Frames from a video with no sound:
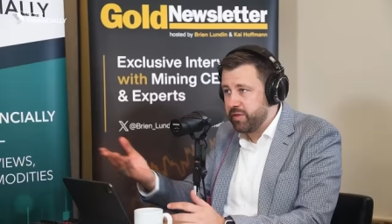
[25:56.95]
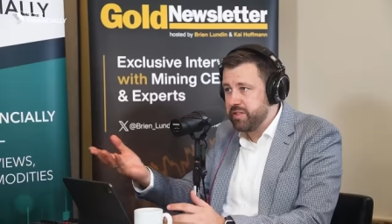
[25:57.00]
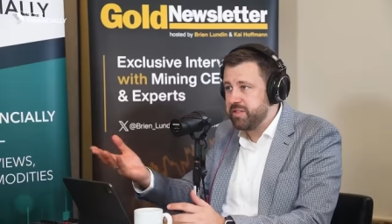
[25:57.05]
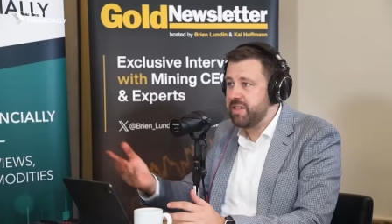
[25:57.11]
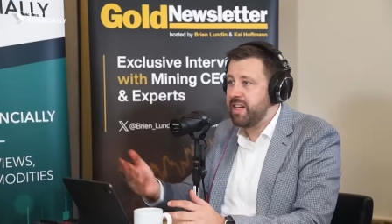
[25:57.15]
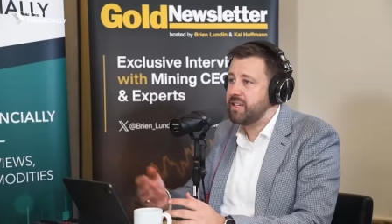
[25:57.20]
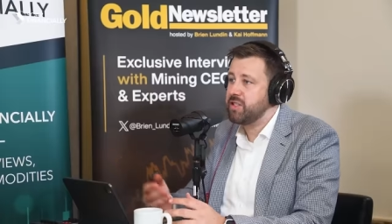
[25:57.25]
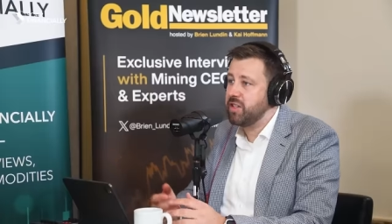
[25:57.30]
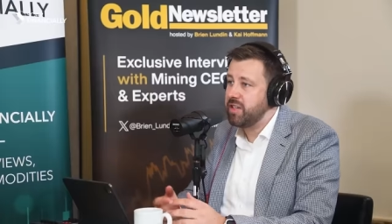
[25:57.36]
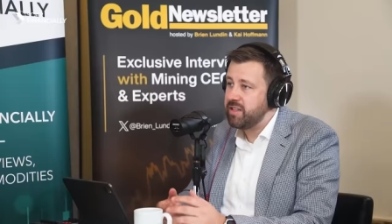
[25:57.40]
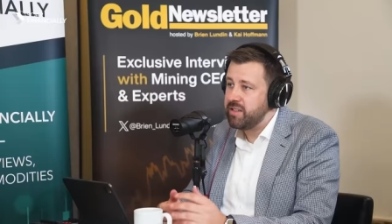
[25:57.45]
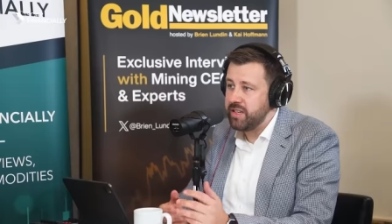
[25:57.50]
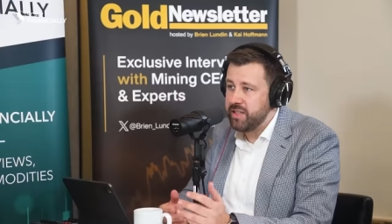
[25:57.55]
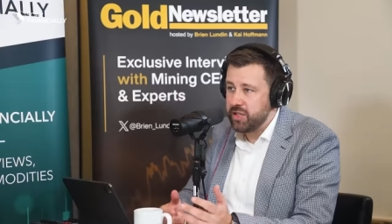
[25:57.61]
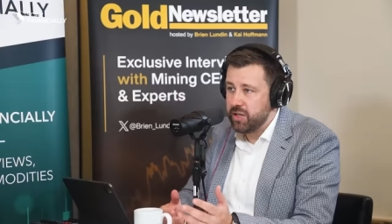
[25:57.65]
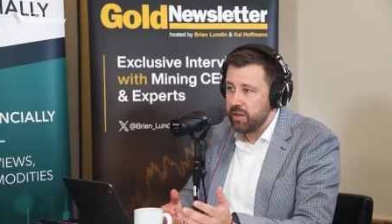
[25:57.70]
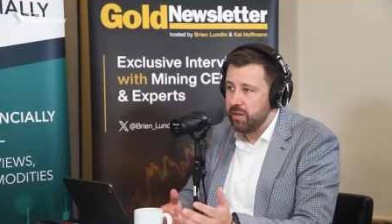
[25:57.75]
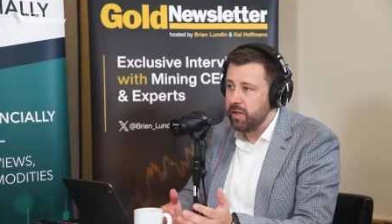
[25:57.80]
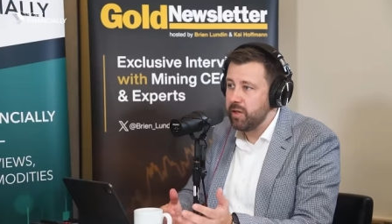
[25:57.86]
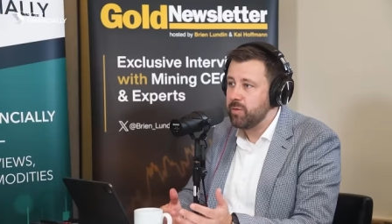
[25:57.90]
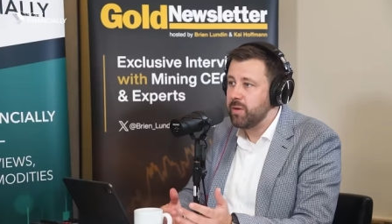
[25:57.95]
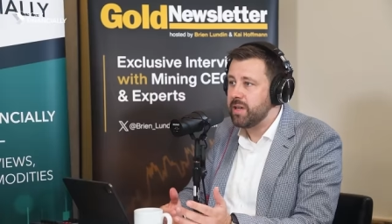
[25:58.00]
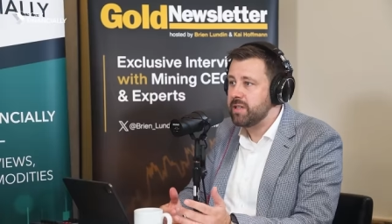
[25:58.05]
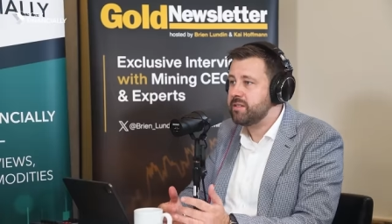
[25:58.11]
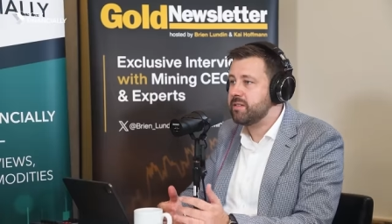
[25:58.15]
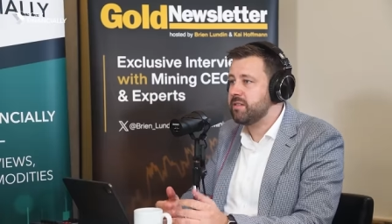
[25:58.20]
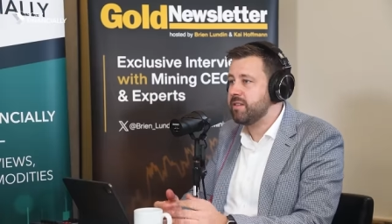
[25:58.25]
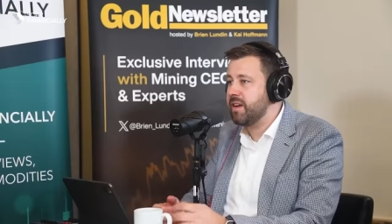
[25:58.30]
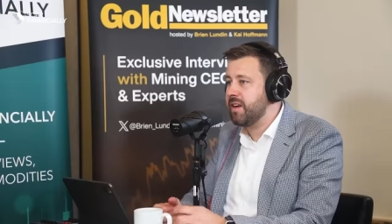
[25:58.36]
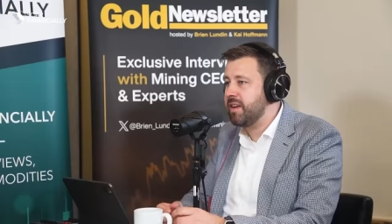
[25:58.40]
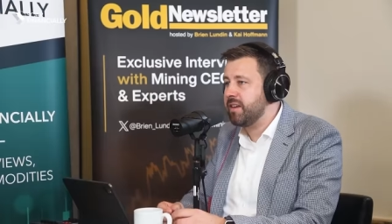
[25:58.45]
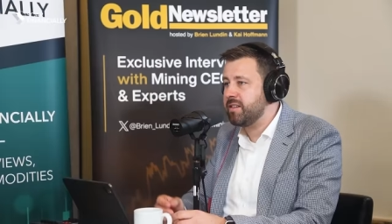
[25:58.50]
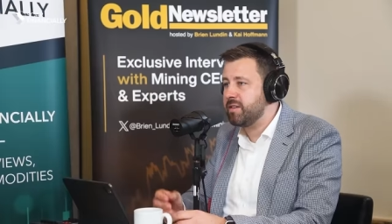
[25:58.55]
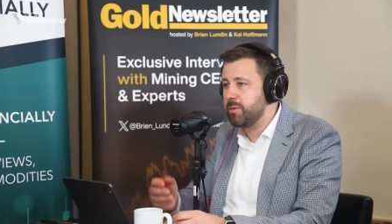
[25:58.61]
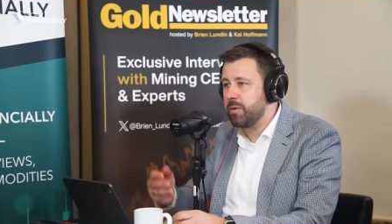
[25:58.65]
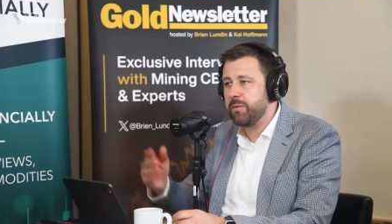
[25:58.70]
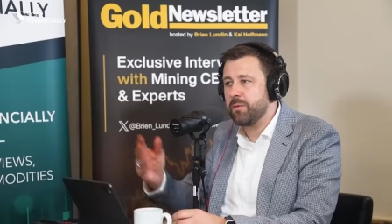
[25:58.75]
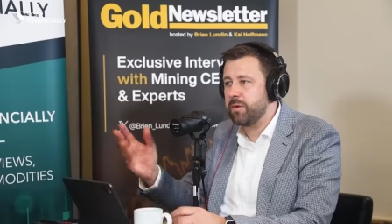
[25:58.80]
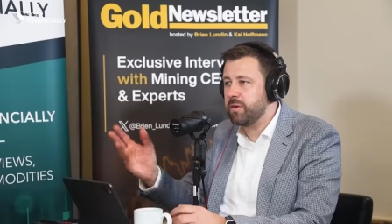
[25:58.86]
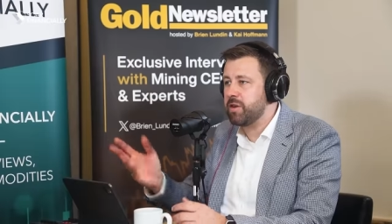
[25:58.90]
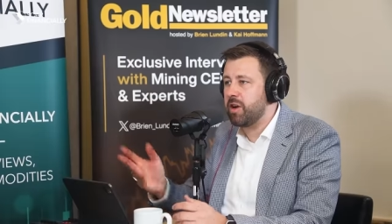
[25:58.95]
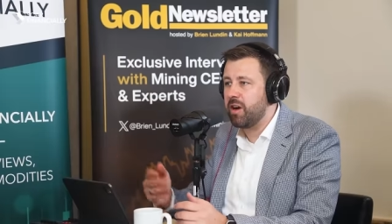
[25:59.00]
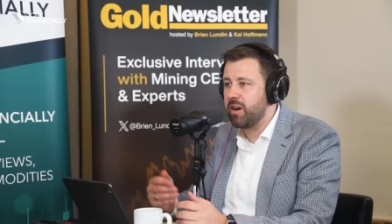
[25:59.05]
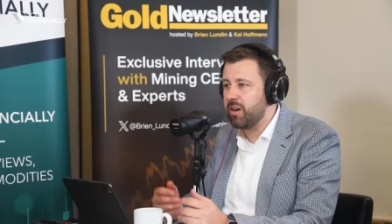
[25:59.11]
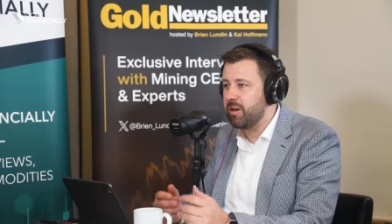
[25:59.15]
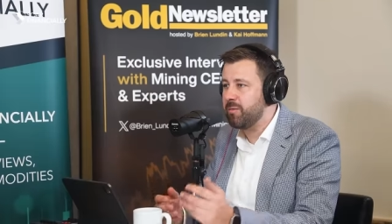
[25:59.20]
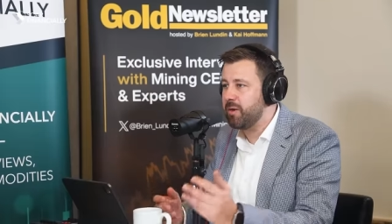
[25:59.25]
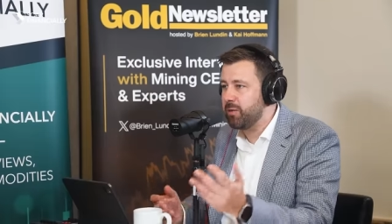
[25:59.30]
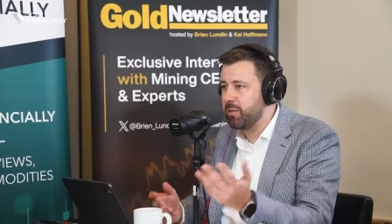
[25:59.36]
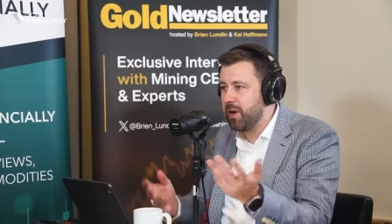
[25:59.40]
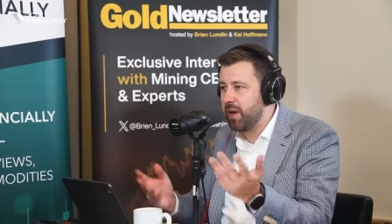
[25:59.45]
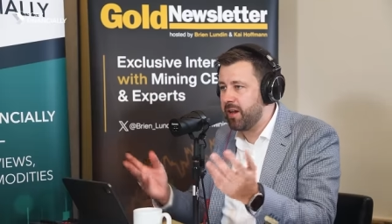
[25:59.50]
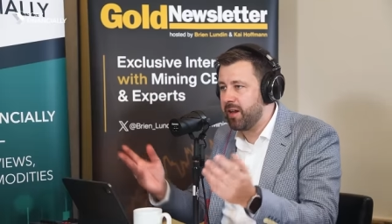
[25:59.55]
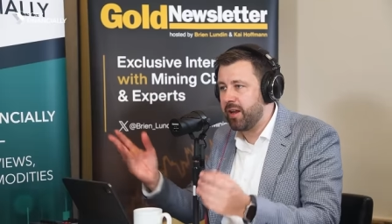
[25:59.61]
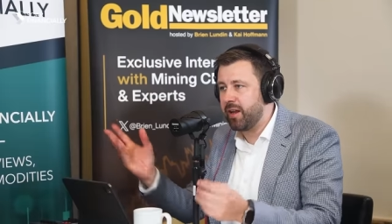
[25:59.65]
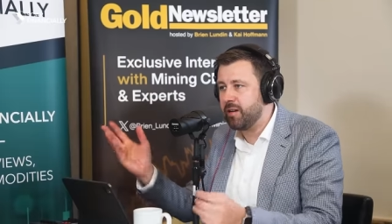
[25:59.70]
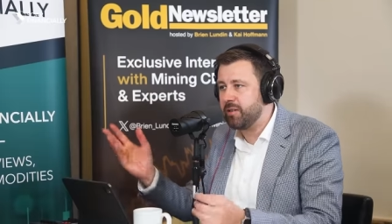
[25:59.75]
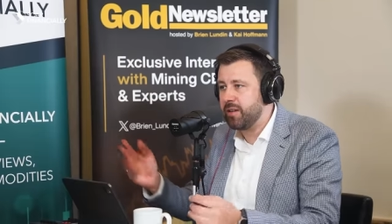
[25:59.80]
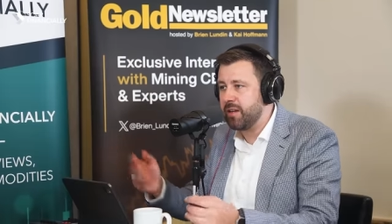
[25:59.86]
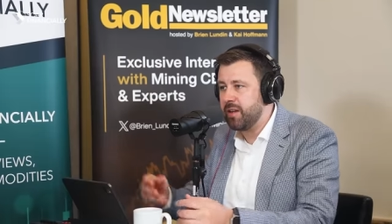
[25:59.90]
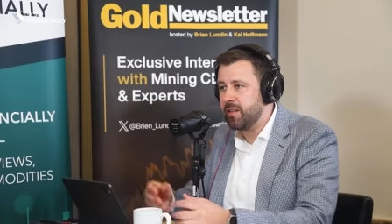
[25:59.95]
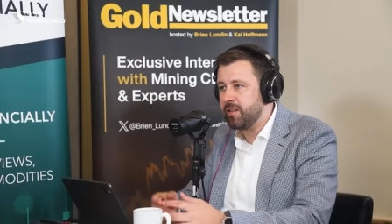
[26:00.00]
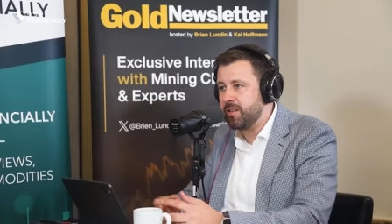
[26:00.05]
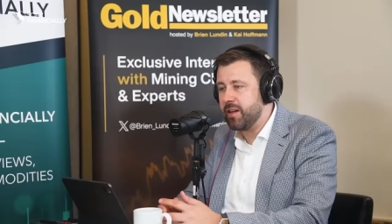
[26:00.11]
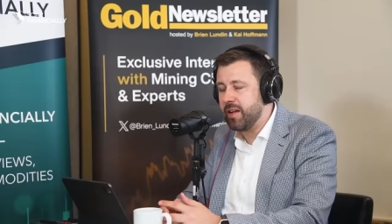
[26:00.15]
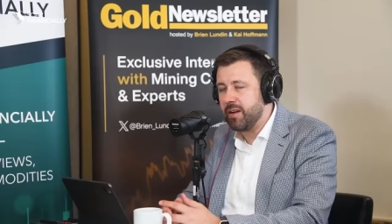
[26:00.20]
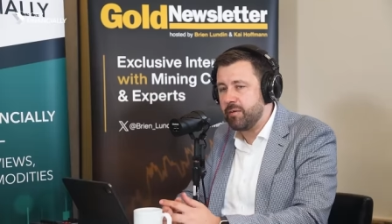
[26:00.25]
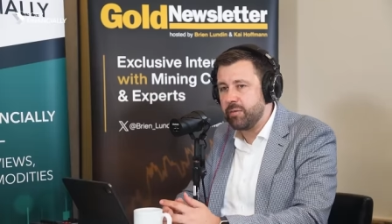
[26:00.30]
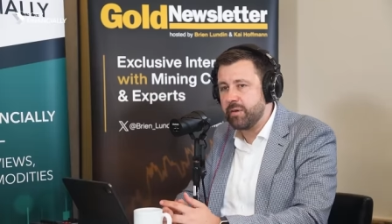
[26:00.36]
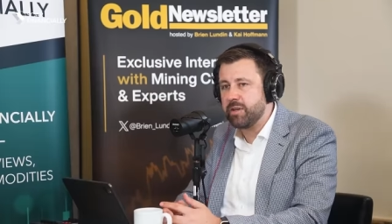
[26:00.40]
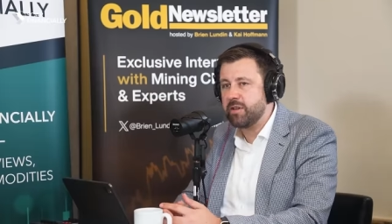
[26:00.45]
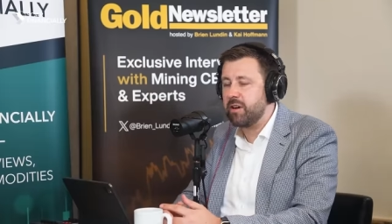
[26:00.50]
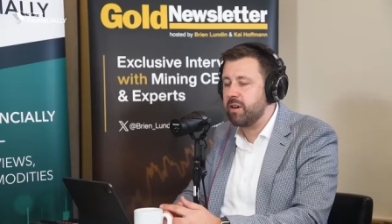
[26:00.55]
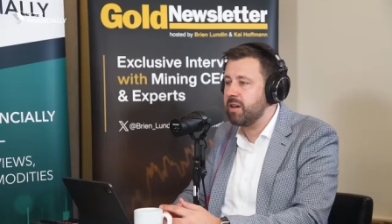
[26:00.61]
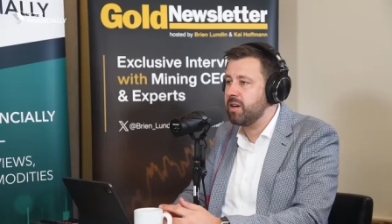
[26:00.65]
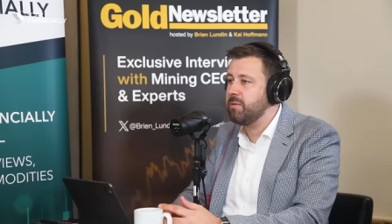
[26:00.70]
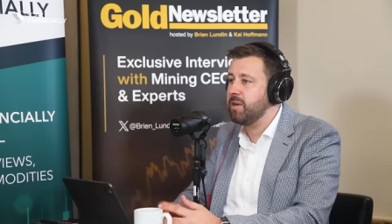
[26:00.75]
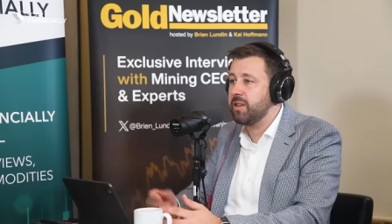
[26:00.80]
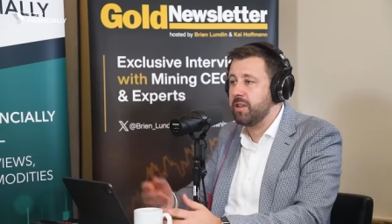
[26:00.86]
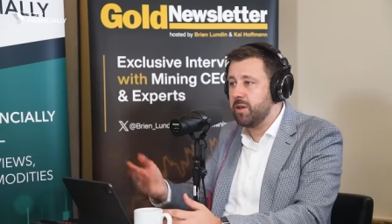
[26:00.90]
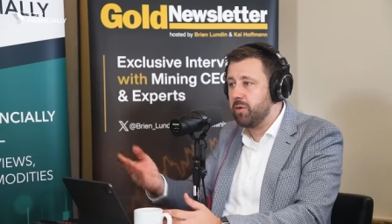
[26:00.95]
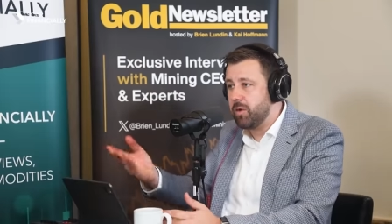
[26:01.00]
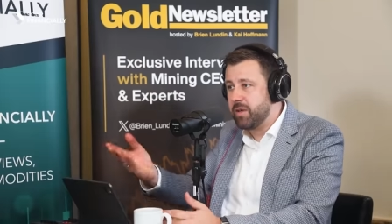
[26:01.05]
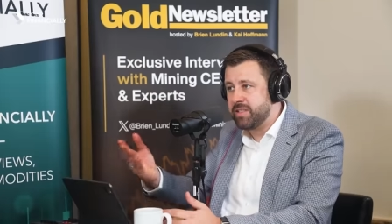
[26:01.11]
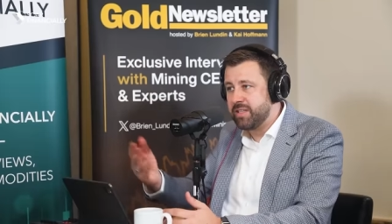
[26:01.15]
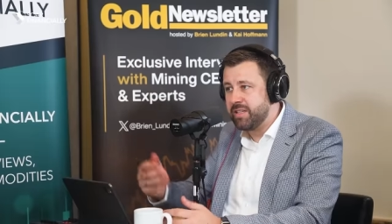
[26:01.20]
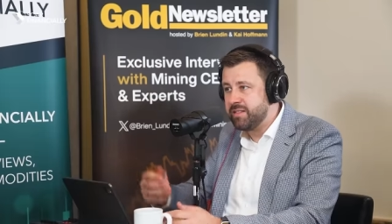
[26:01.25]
friends is actually a teacher in the U.S. And we were hanging out the other day and we're talking about the U.S.